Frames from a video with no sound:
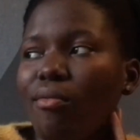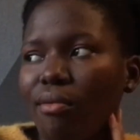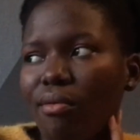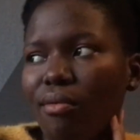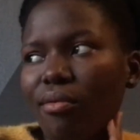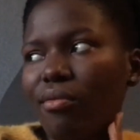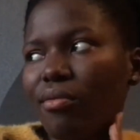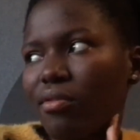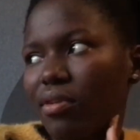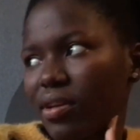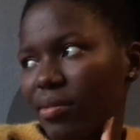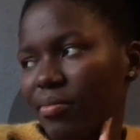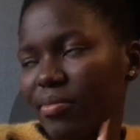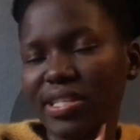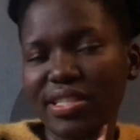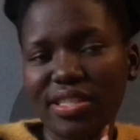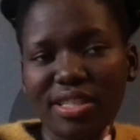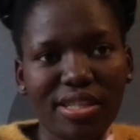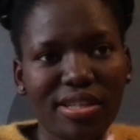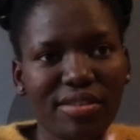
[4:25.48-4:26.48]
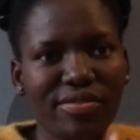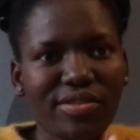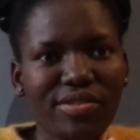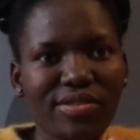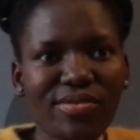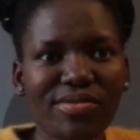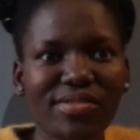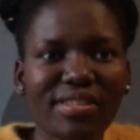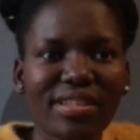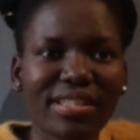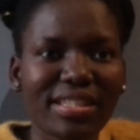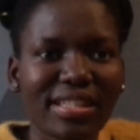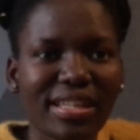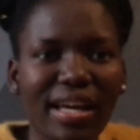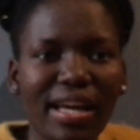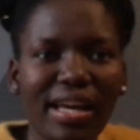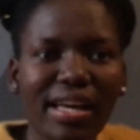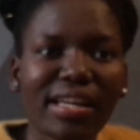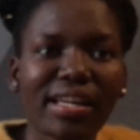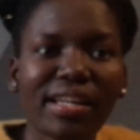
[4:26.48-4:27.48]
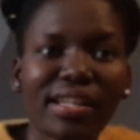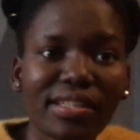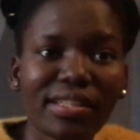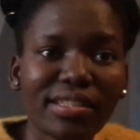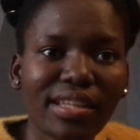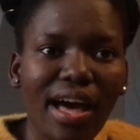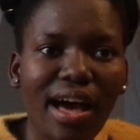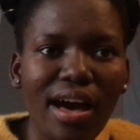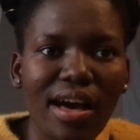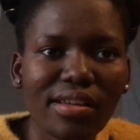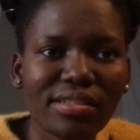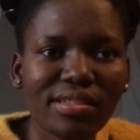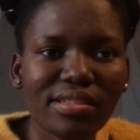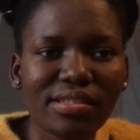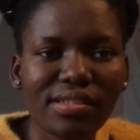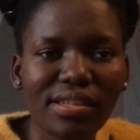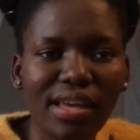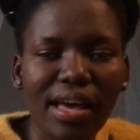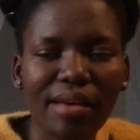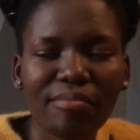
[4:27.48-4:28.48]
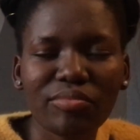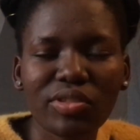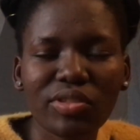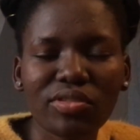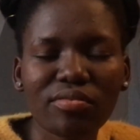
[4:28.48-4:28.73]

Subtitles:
Ooh, imagine having to say the hi 1,000 times.